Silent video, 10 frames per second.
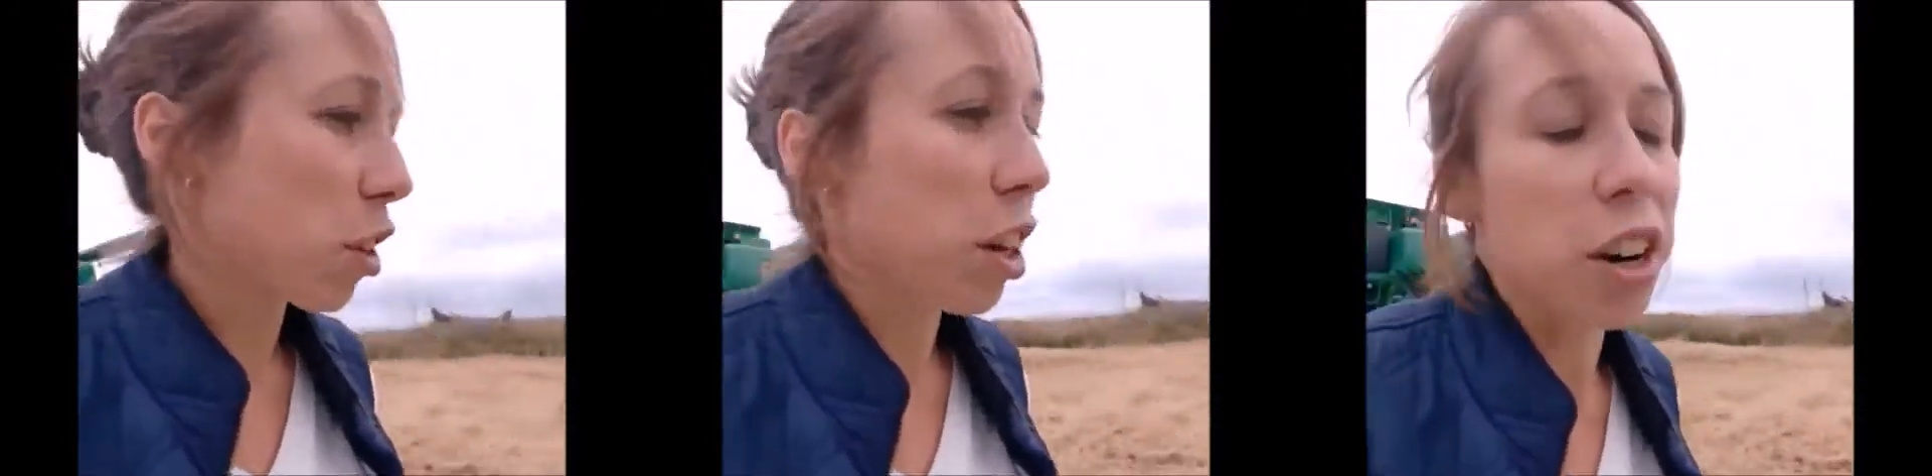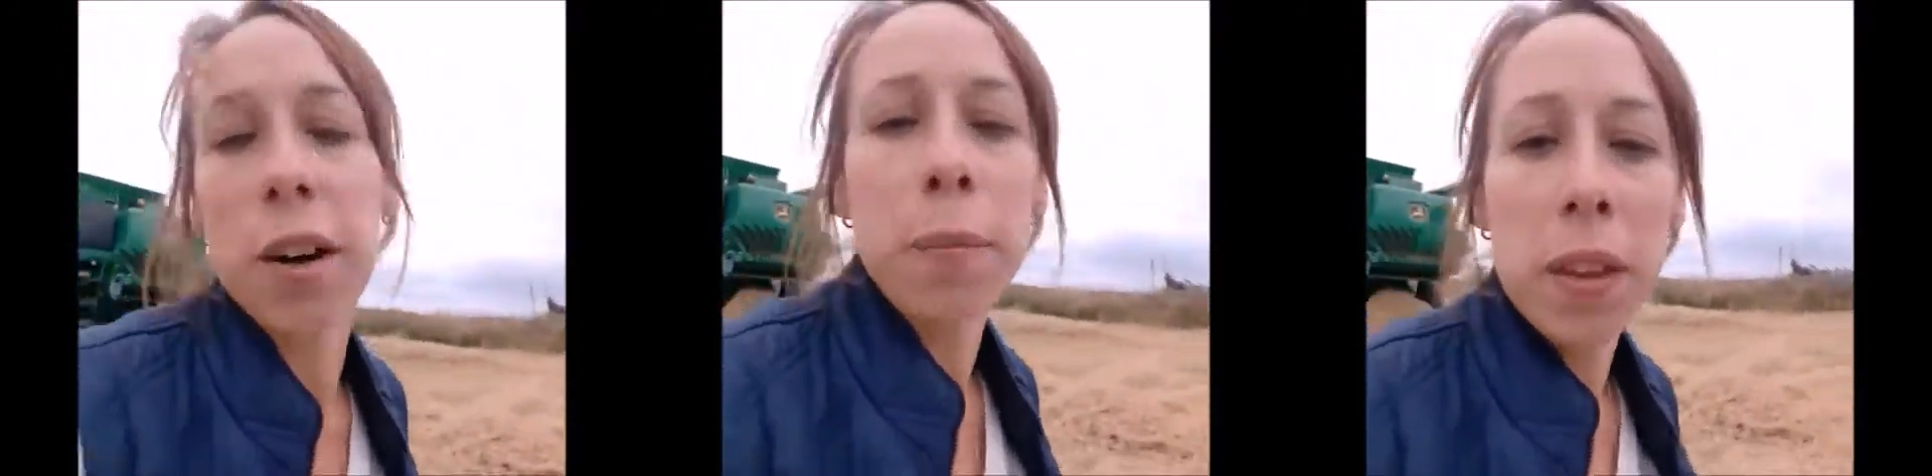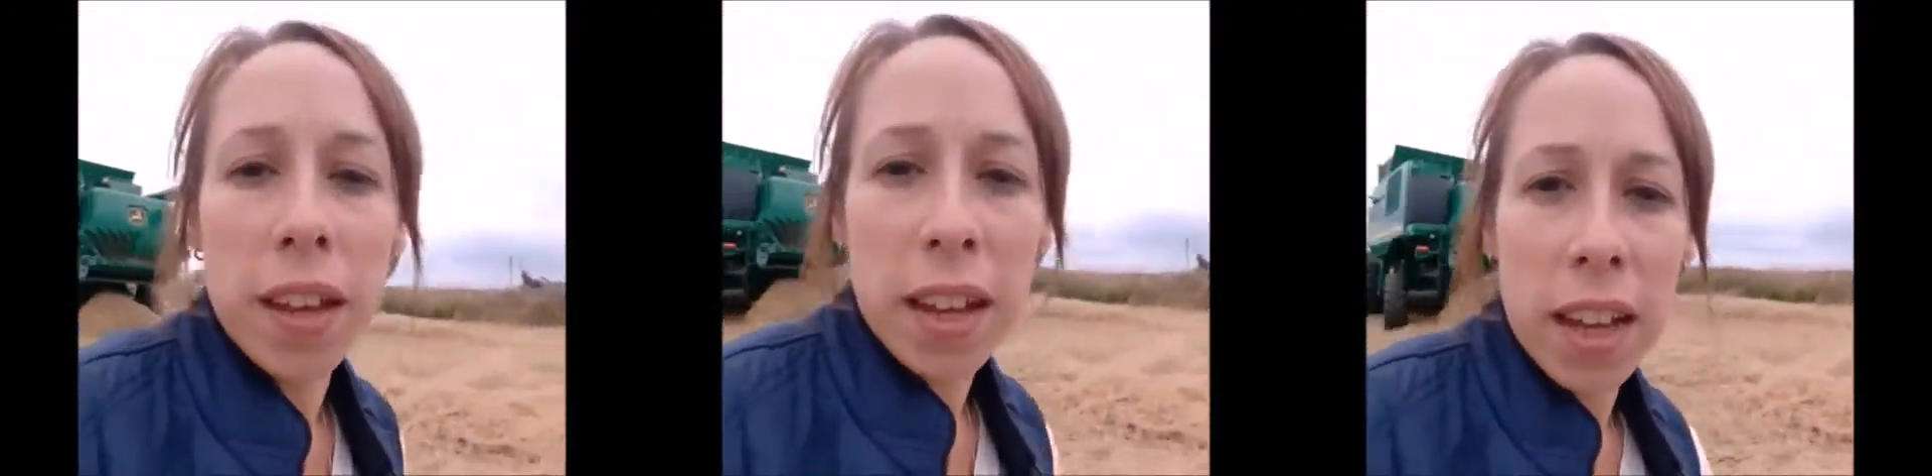here.
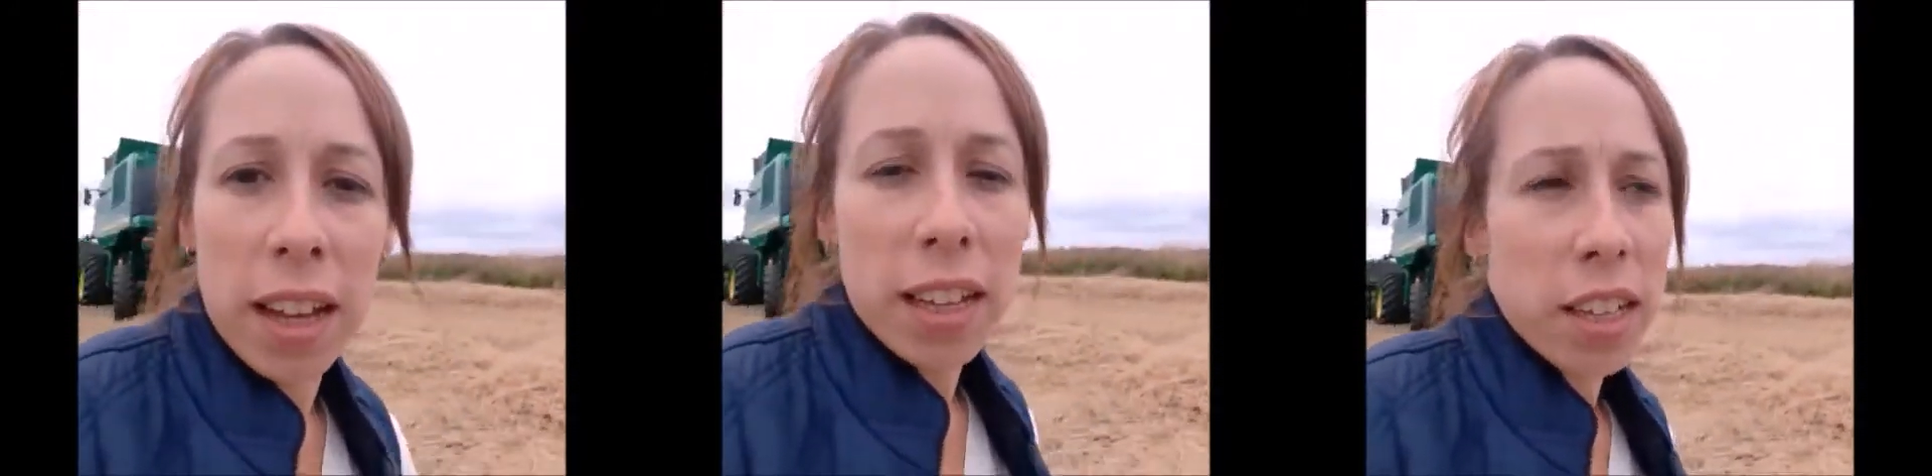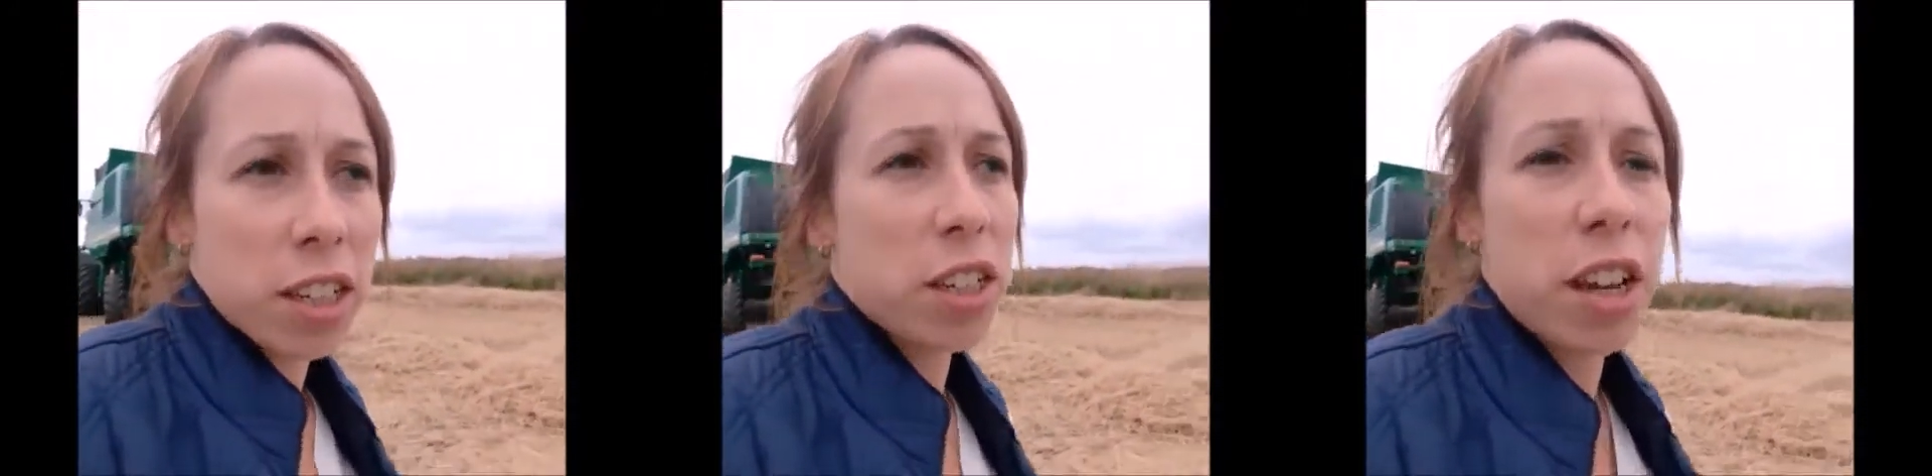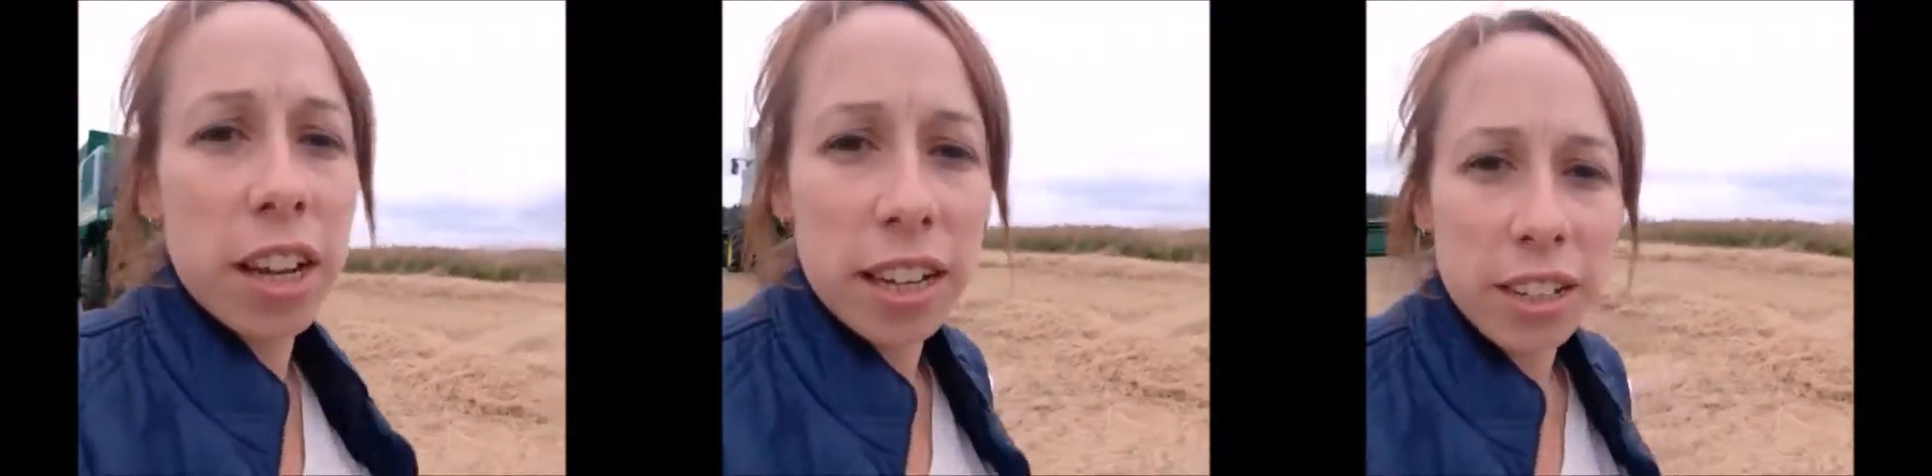
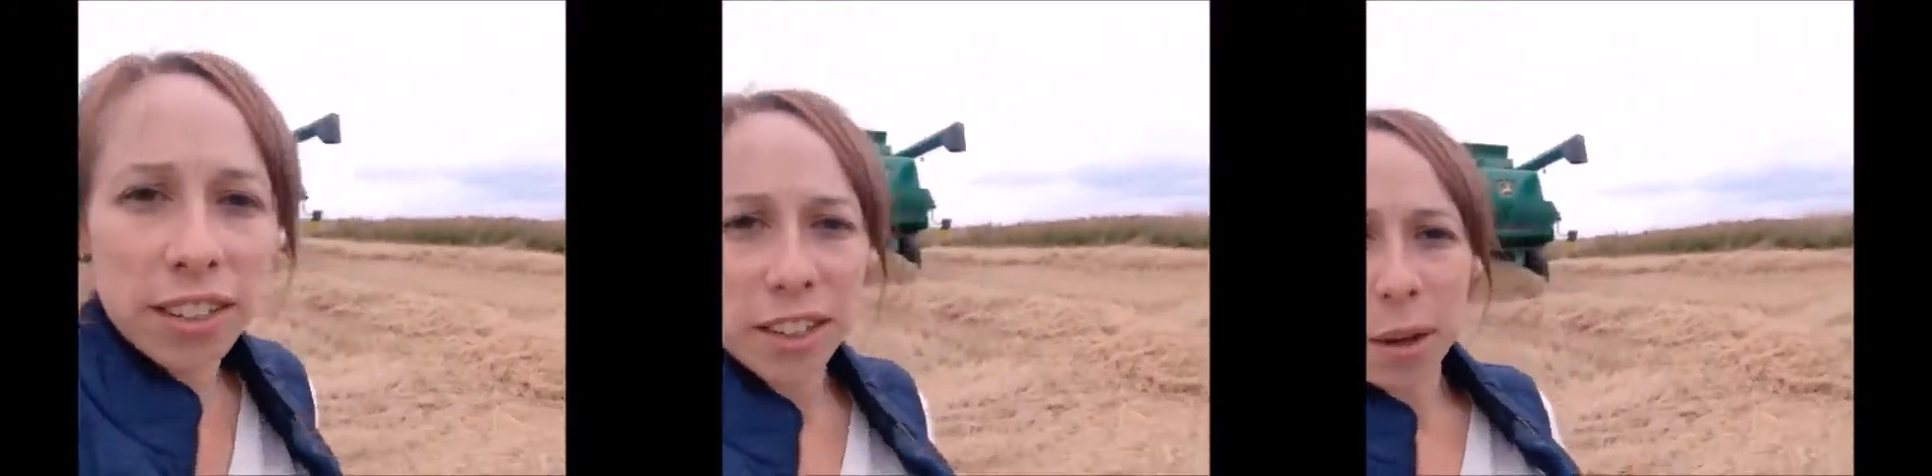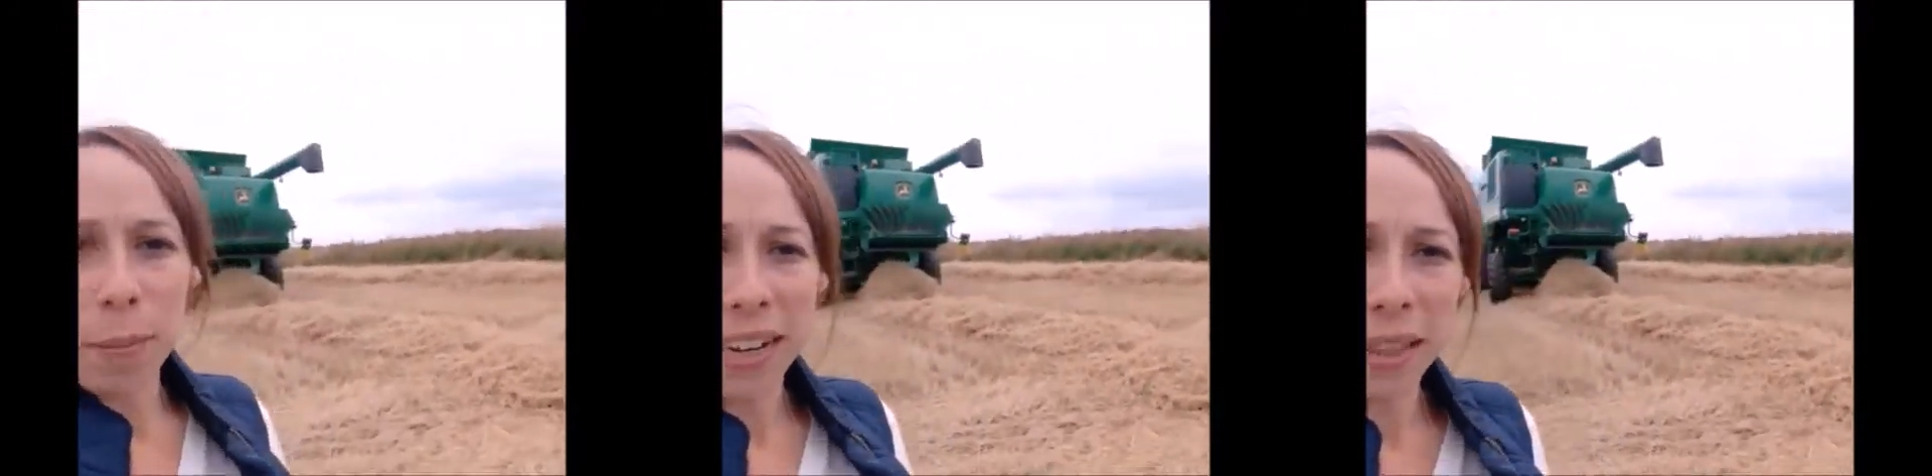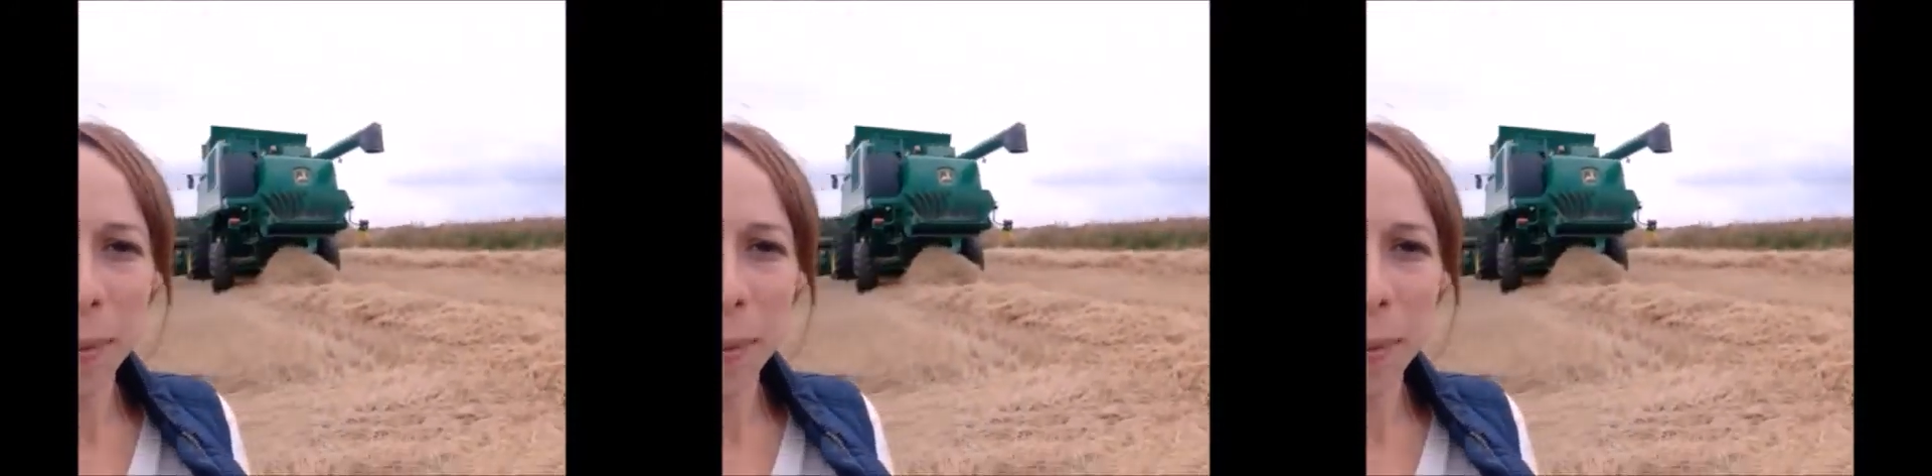Can you see the combine in the